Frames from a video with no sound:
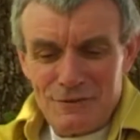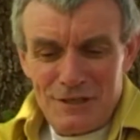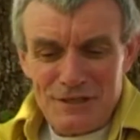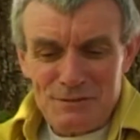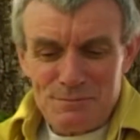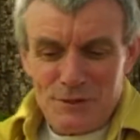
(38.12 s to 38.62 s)

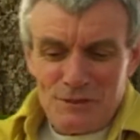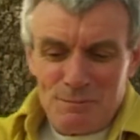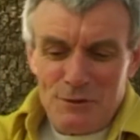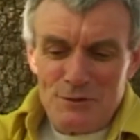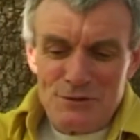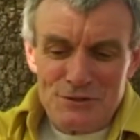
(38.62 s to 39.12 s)
I
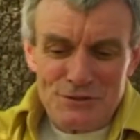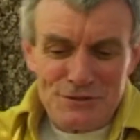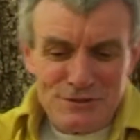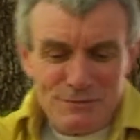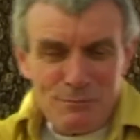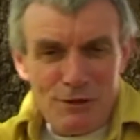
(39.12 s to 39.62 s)
suppose
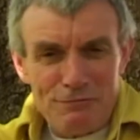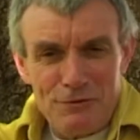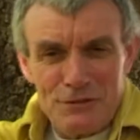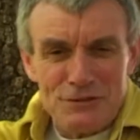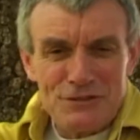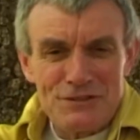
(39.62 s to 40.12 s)
my
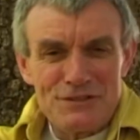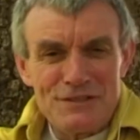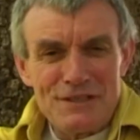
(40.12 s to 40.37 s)
first